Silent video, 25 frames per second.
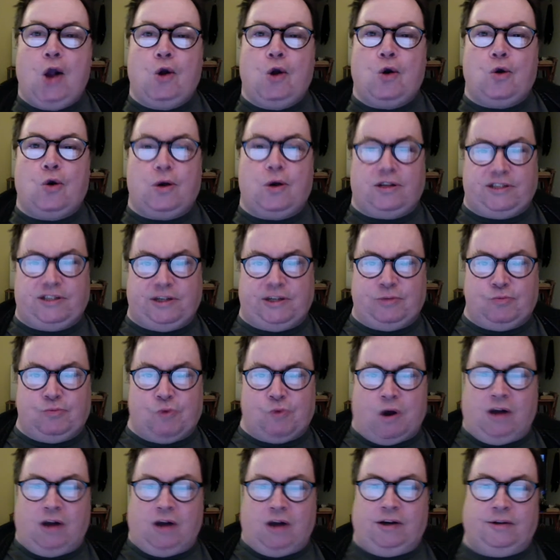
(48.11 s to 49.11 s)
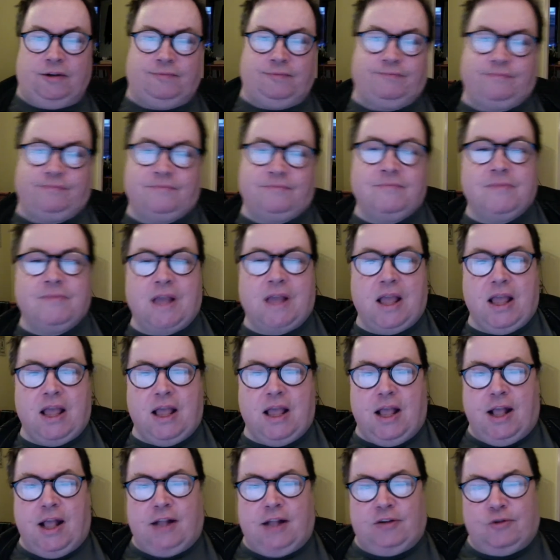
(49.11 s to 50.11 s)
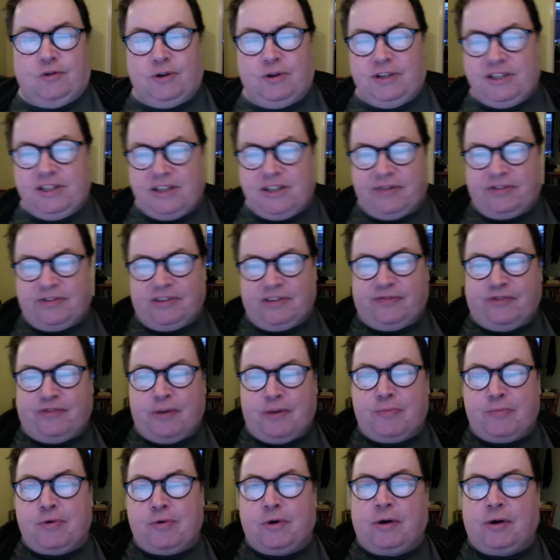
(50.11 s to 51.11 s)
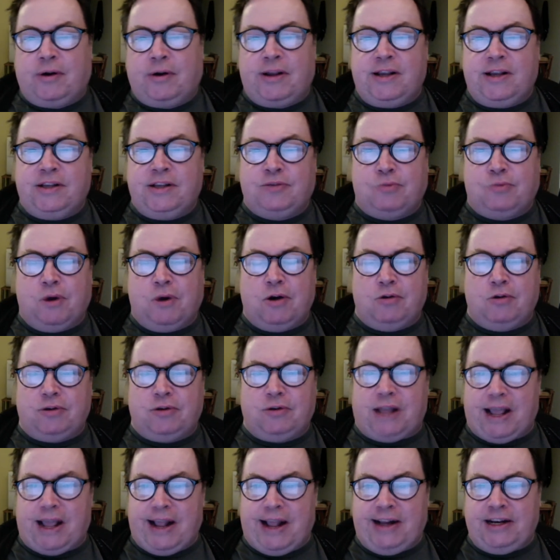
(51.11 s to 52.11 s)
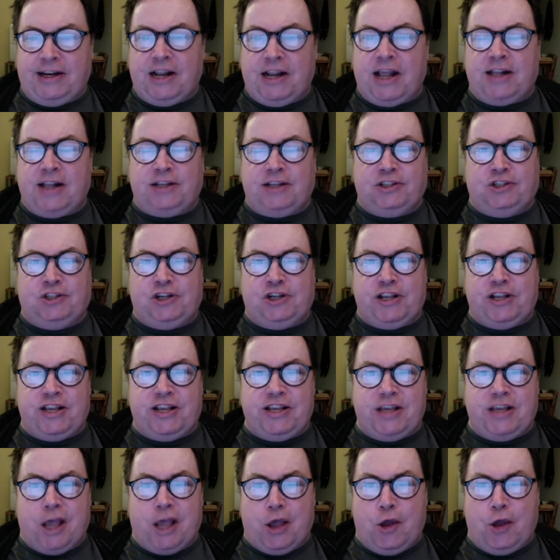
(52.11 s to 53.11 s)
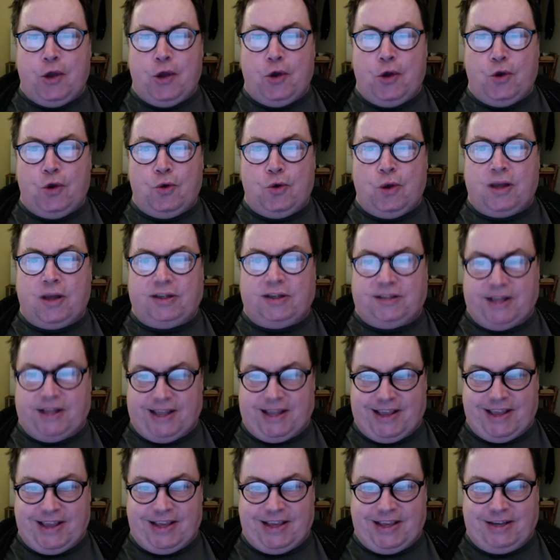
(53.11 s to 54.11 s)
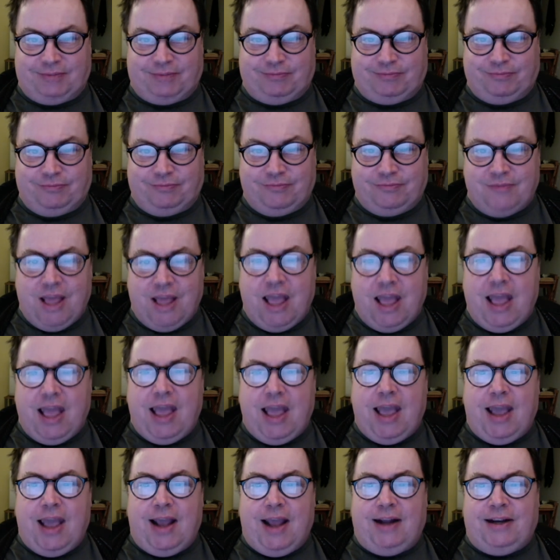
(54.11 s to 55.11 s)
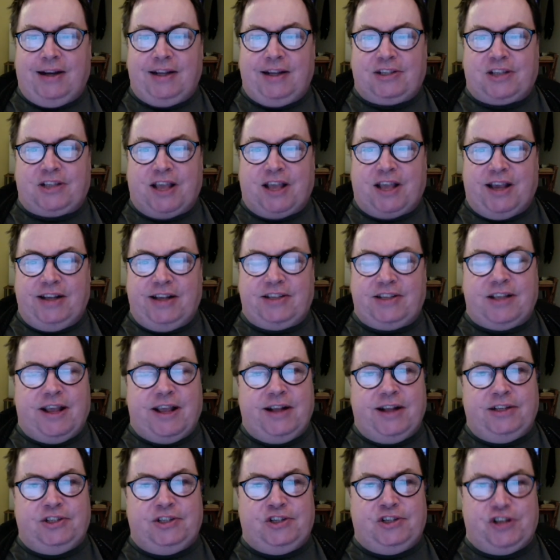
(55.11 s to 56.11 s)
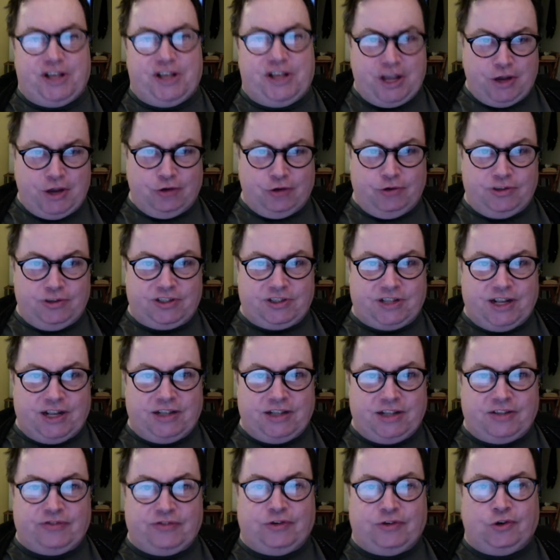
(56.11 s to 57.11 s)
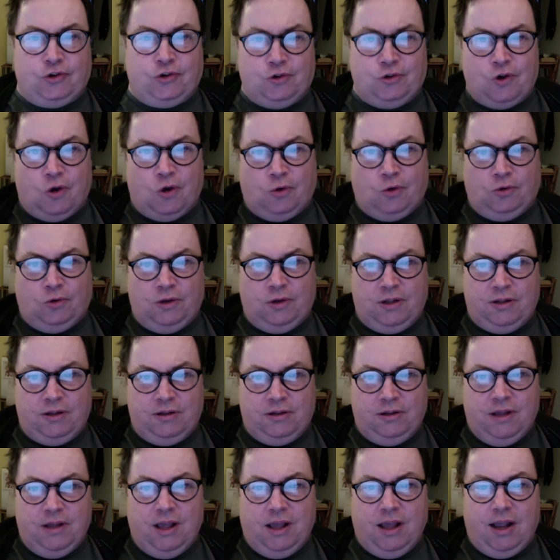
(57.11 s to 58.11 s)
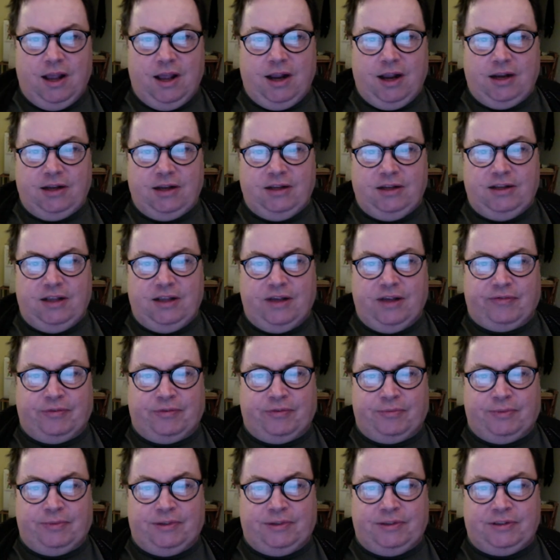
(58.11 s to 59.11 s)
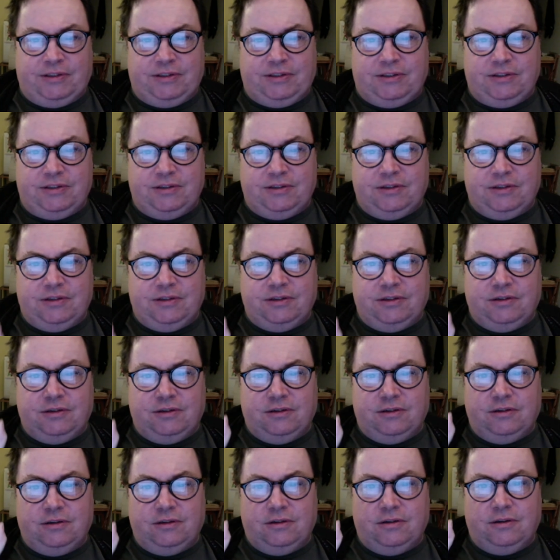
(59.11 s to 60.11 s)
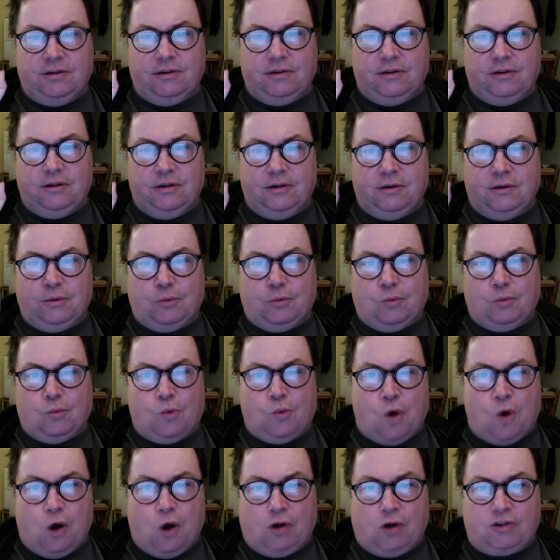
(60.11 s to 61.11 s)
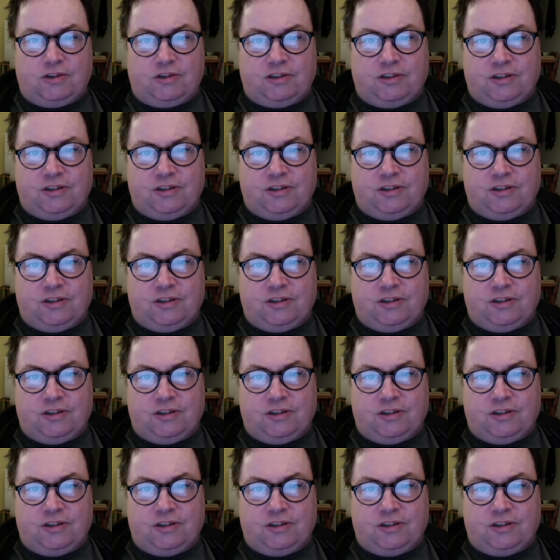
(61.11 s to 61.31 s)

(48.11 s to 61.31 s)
Question one 27th of February is World NGO Day. In this case, NGO stands for Non Government what?